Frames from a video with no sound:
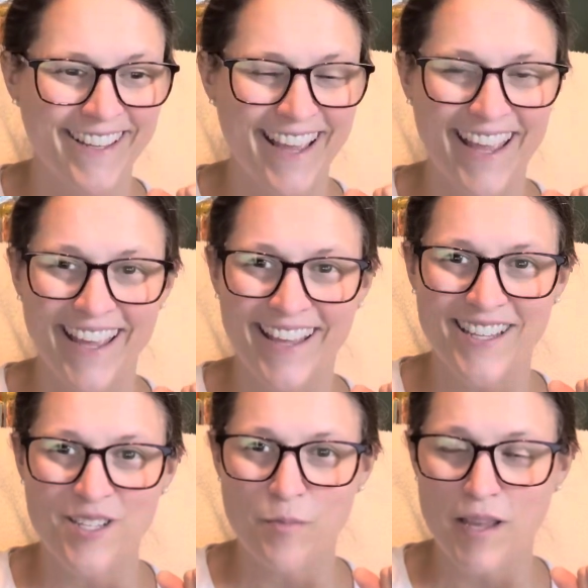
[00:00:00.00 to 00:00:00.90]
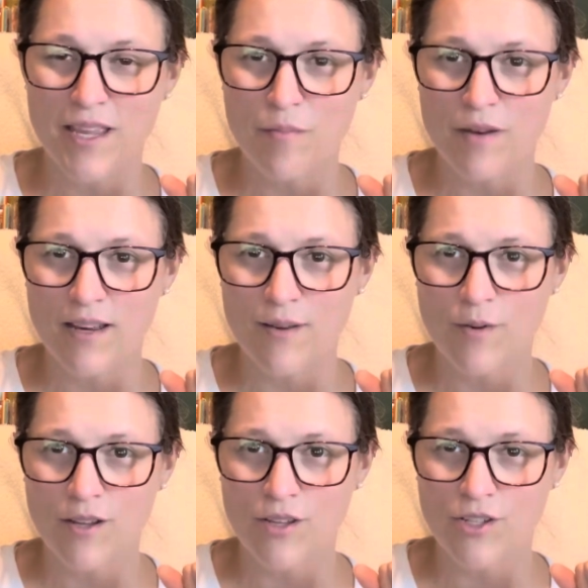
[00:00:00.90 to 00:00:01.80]
And making money
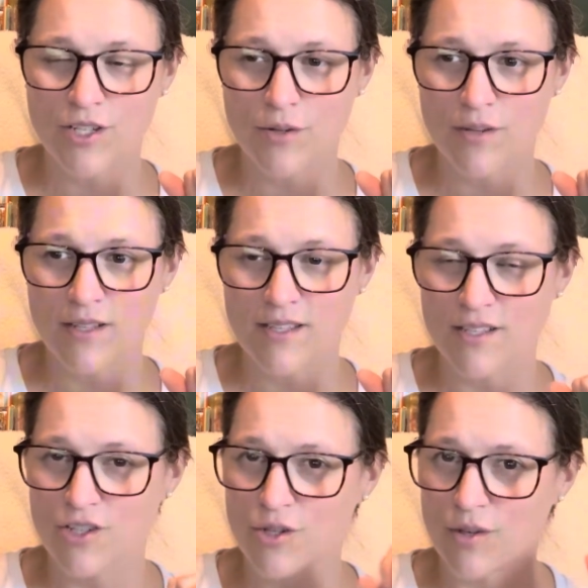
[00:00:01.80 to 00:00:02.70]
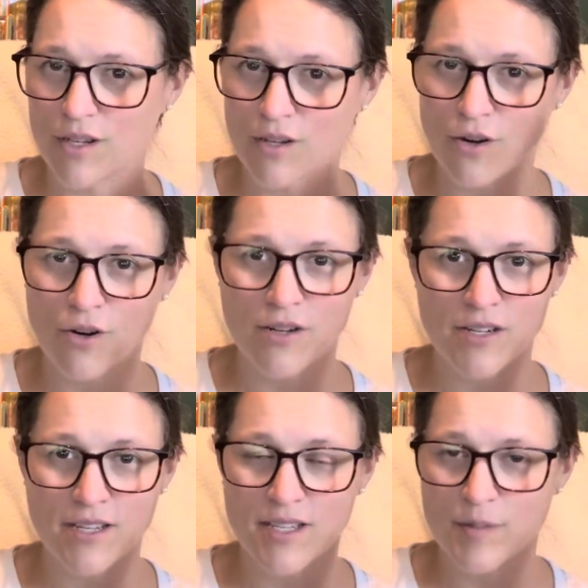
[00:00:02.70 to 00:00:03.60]
while you do it, since you had
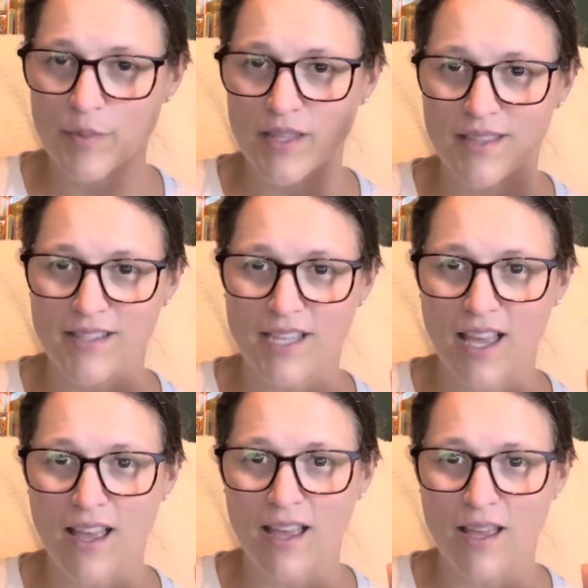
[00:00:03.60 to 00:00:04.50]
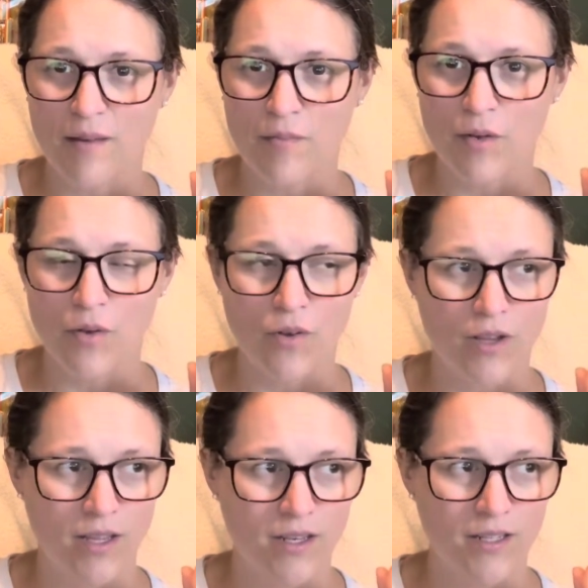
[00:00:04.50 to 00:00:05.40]
already spent the time
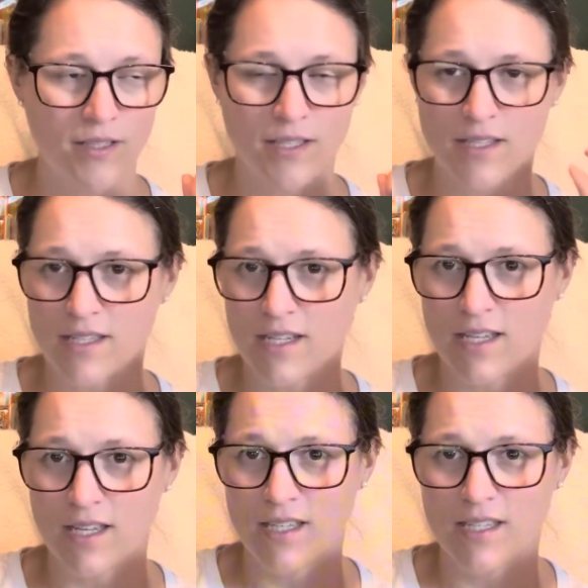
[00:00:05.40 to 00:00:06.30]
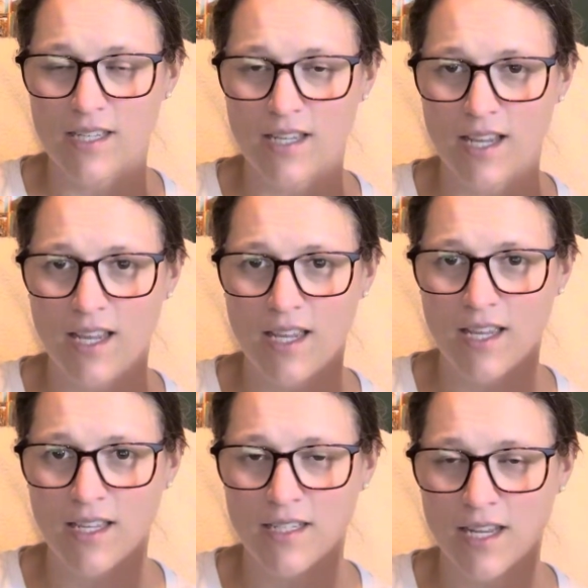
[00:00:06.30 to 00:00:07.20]
on listing it
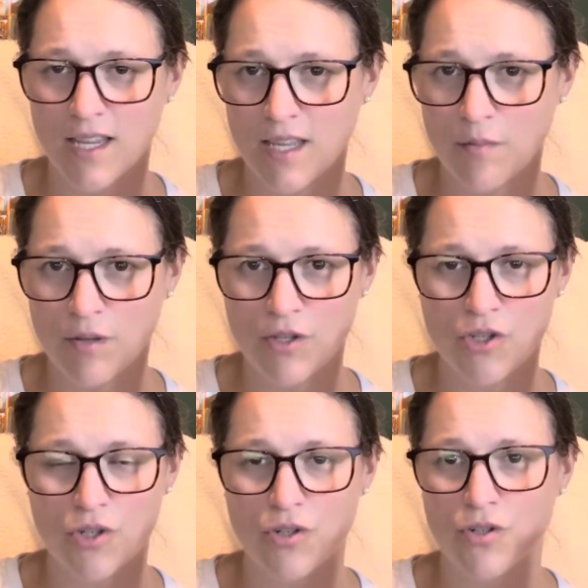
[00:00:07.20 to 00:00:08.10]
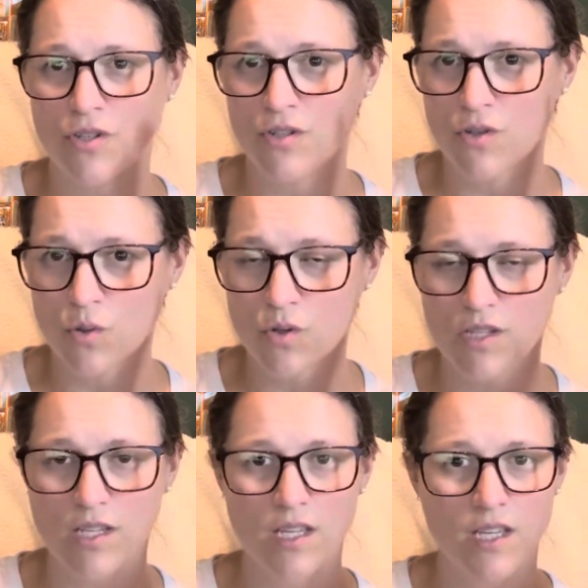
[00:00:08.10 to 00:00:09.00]
and taking pictures and
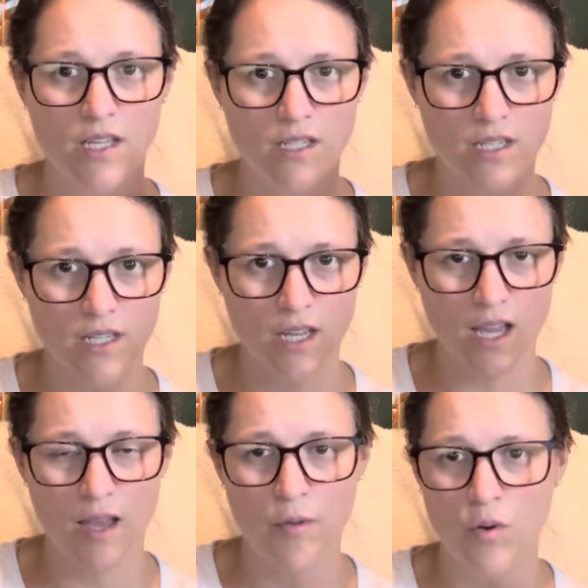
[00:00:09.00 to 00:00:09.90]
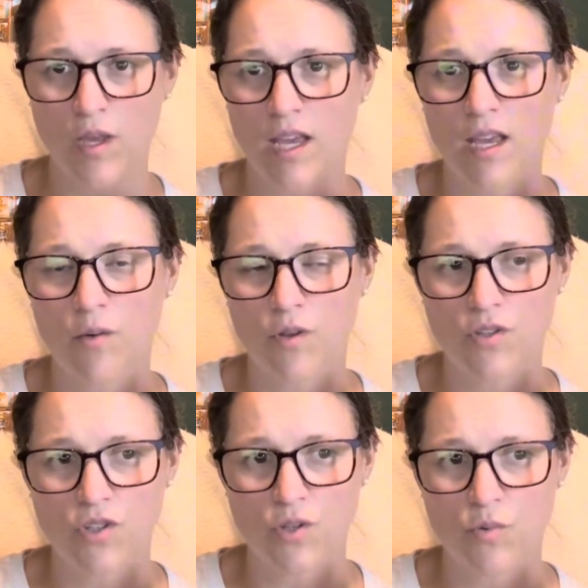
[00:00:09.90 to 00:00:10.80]
sourcing it, I'm okay
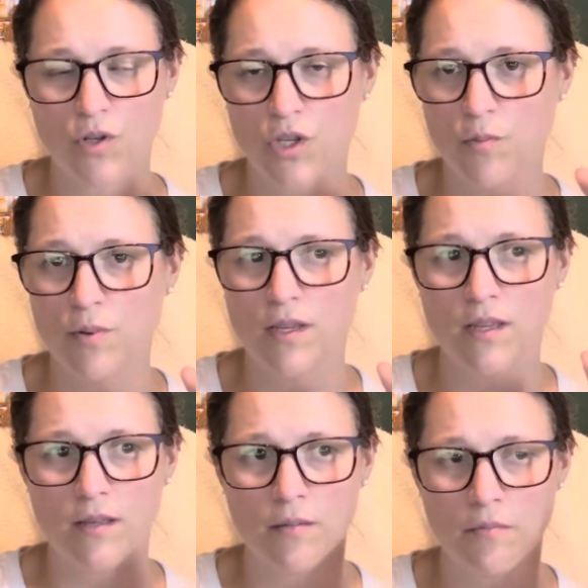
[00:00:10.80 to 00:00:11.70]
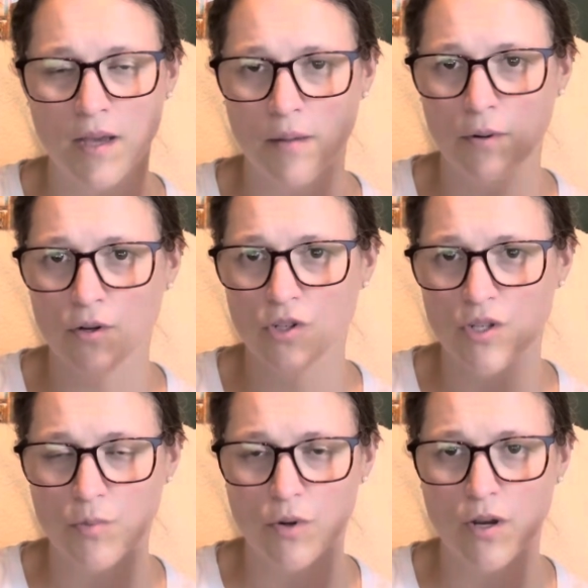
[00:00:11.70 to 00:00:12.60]
with just recouping my
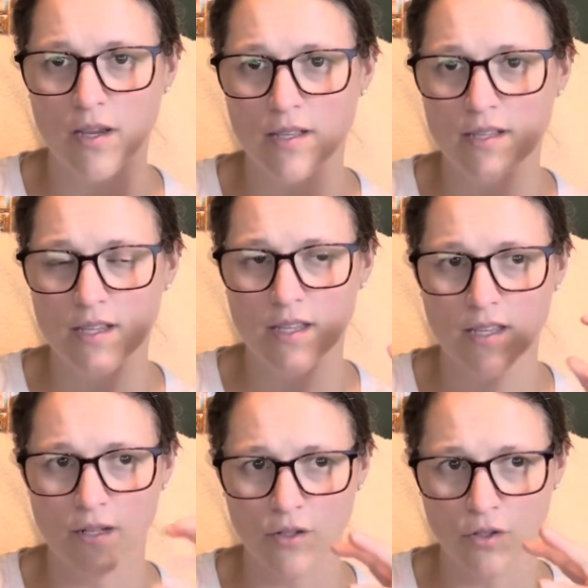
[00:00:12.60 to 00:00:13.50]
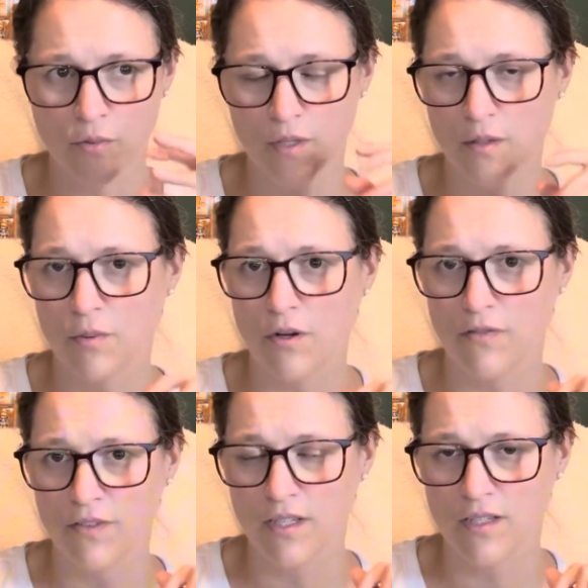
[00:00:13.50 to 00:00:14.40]
purchase price and then a little bit of
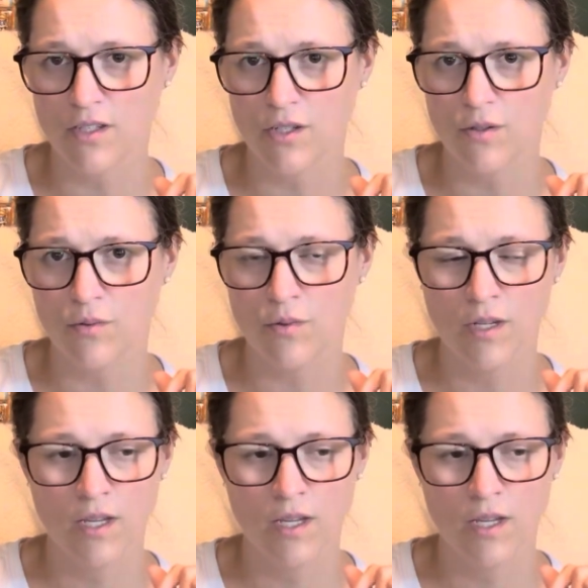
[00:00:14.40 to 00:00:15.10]
profit to